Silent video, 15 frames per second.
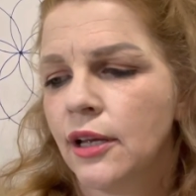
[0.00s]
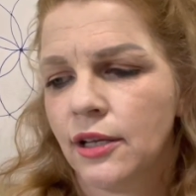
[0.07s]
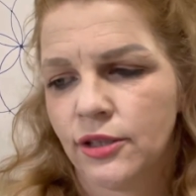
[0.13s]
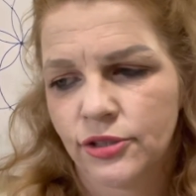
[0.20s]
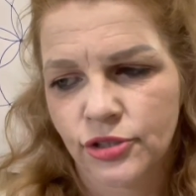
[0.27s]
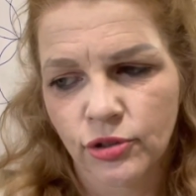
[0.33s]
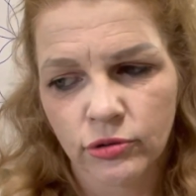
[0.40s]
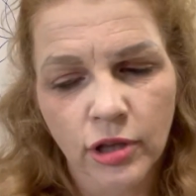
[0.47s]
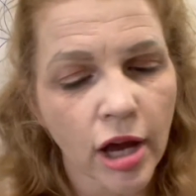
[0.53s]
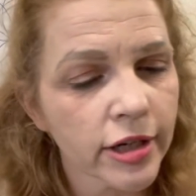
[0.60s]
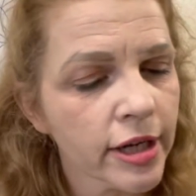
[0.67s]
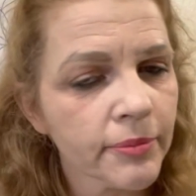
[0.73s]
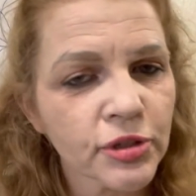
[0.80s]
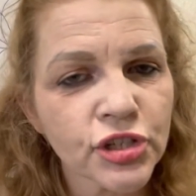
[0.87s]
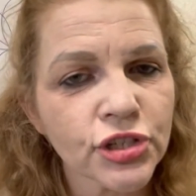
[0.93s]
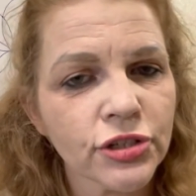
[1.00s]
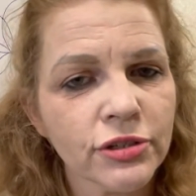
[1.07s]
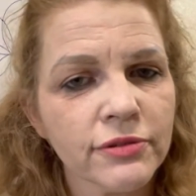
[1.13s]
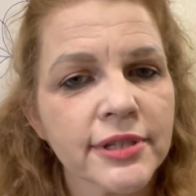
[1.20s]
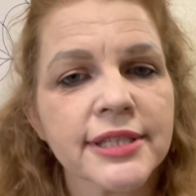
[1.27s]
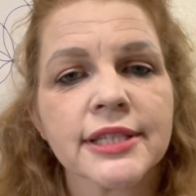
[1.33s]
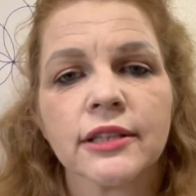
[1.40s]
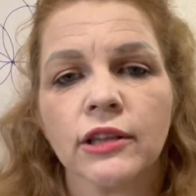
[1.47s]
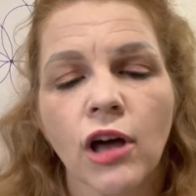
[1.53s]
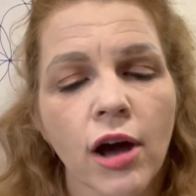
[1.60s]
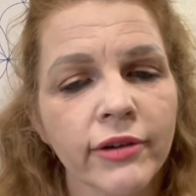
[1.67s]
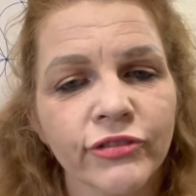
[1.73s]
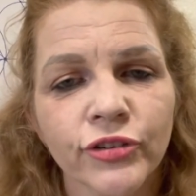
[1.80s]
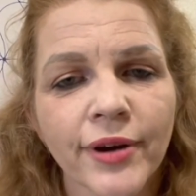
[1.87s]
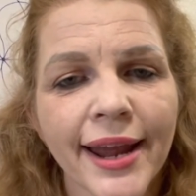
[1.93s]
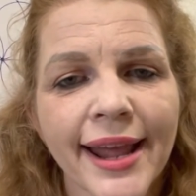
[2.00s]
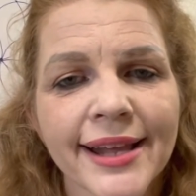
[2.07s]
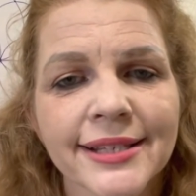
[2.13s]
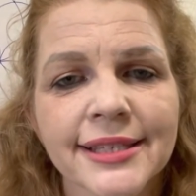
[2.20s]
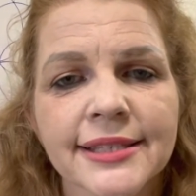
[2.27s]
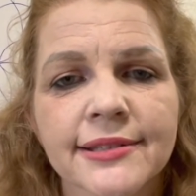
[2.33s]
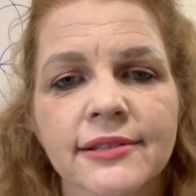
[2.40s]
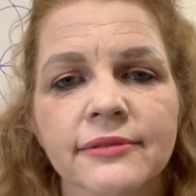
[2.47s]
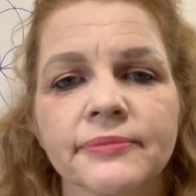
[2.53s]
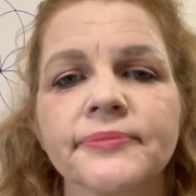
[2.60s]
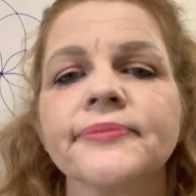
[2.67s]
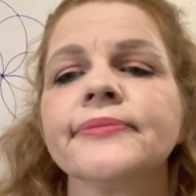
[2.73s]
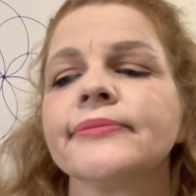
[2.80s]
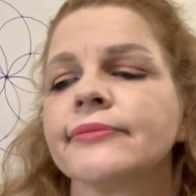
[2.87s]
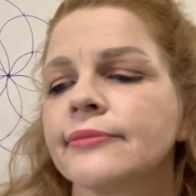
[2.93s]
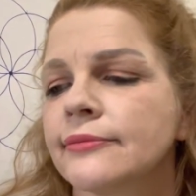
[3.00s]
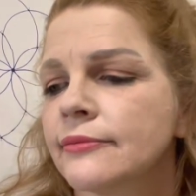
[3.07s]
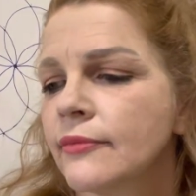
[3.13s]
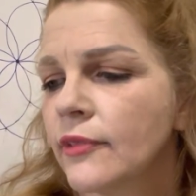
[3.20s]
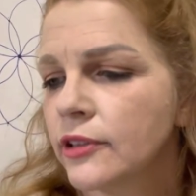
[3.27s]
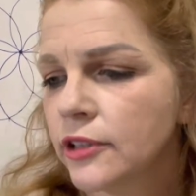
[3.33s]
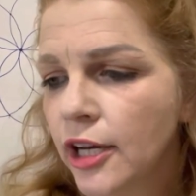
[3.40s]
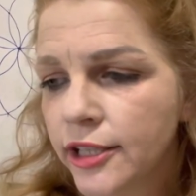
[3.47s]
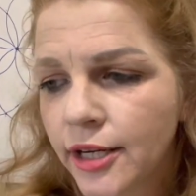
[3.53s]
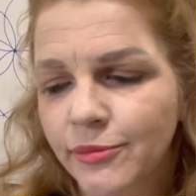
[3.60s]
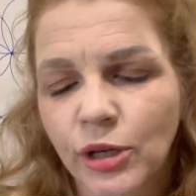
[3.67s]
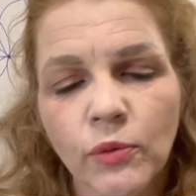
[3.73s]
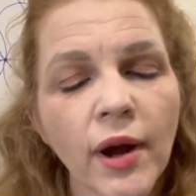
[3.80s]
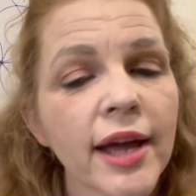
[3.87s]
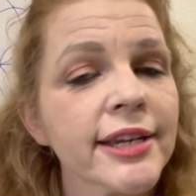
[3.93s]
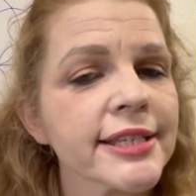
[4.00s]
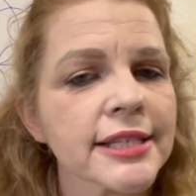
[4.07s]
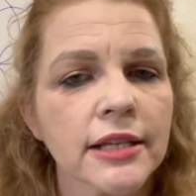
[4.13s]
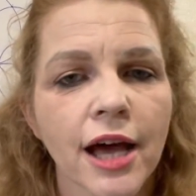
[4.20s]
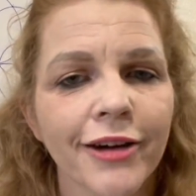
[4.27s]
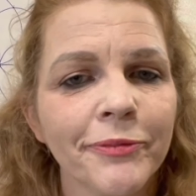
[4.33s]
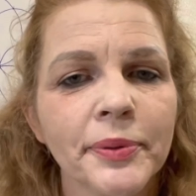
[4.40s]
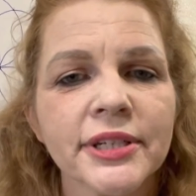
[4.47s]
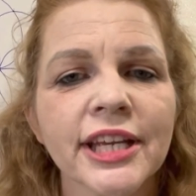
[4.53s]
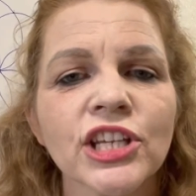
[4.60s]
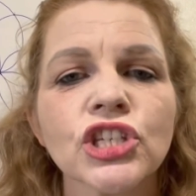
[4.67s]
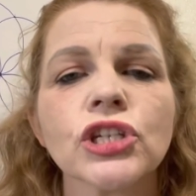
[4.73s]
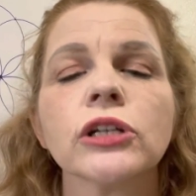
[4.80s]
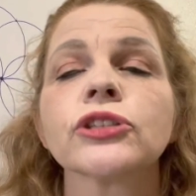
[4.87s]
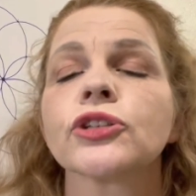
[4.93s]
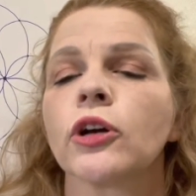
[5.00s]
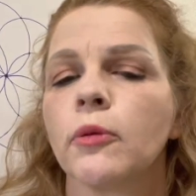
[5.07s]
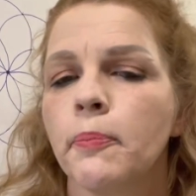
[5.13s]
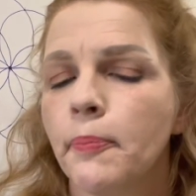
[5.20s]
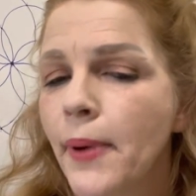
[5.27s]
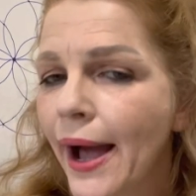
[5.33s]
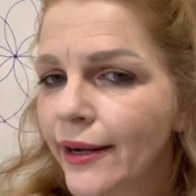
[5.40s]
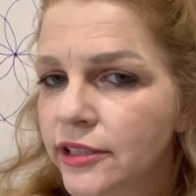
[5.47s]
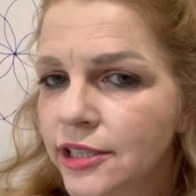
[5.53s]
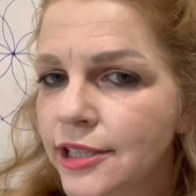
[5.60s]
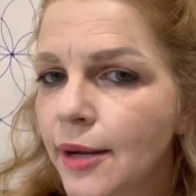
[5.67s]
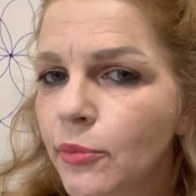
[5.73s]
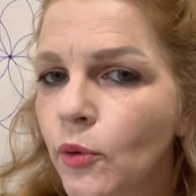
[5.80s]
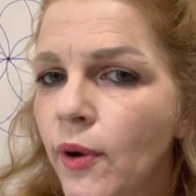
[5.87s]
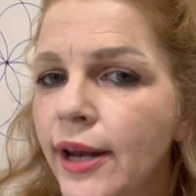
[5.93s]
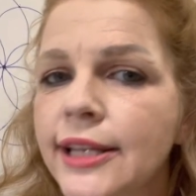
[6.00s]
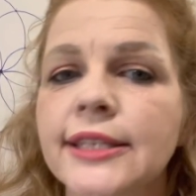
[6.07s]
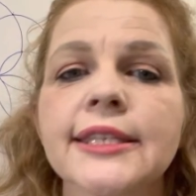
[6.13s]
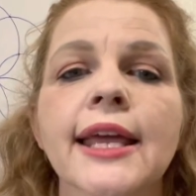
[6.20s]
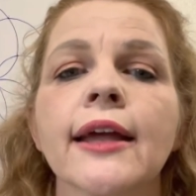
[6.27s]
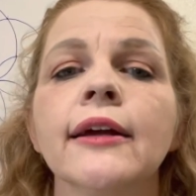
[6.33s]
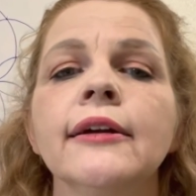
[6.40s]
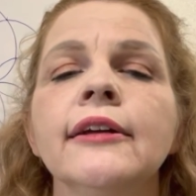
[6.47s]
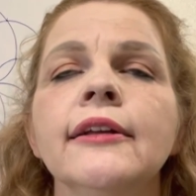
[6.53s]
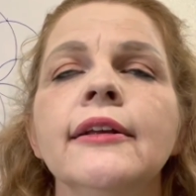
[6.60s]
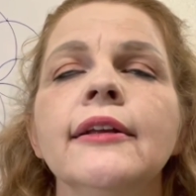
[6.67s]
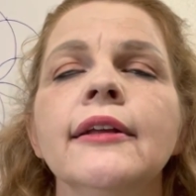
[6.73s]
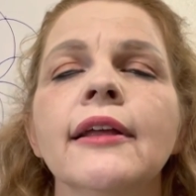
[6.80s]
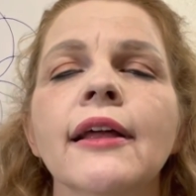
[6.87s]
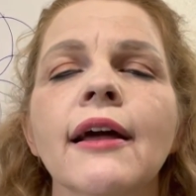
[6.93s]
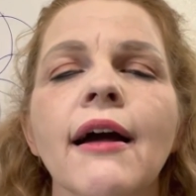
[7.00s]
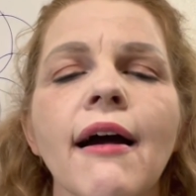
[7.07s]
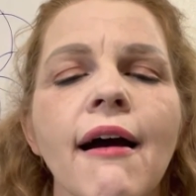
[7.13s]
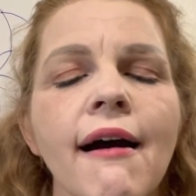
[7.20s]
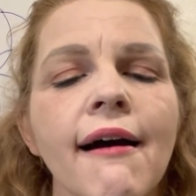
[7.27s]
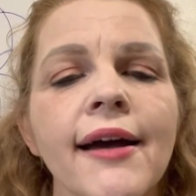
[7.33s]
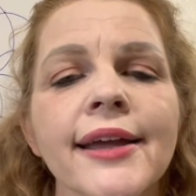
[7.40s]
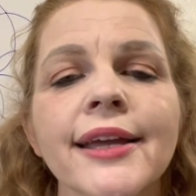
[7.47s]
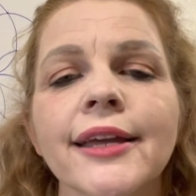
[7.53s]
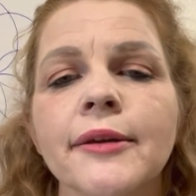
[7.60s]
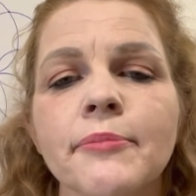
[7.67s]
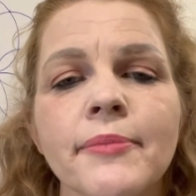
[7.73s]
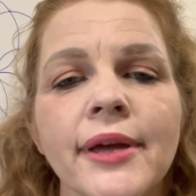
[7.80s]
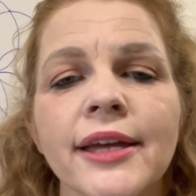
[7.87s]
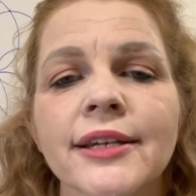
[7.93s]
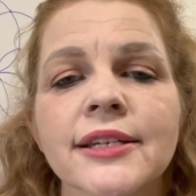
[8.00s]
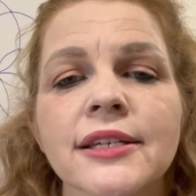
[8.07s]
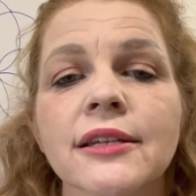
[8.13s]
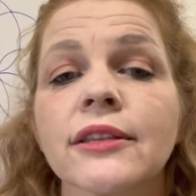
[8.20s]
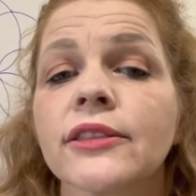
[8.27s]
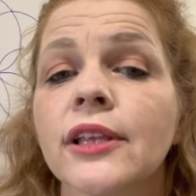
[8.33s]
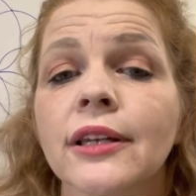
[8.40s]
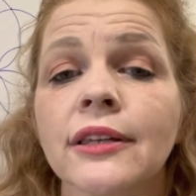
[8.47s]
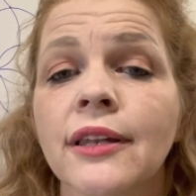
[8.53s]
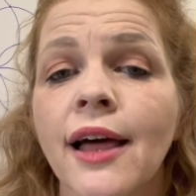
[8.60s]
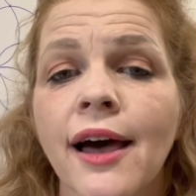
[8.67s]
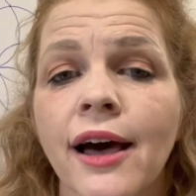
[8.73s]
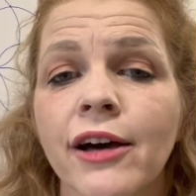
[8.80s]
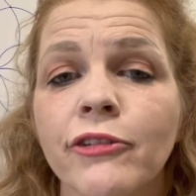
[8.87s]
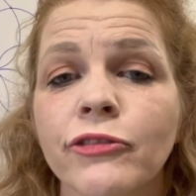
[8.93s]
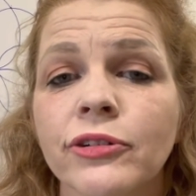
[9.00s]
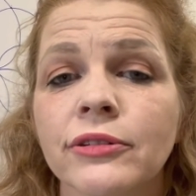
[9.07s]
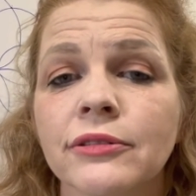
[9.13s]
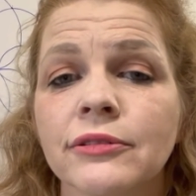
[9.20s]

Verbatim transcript: So law number two is law of grace. Law number one is law of potential. So go back to number one and say, I emit the love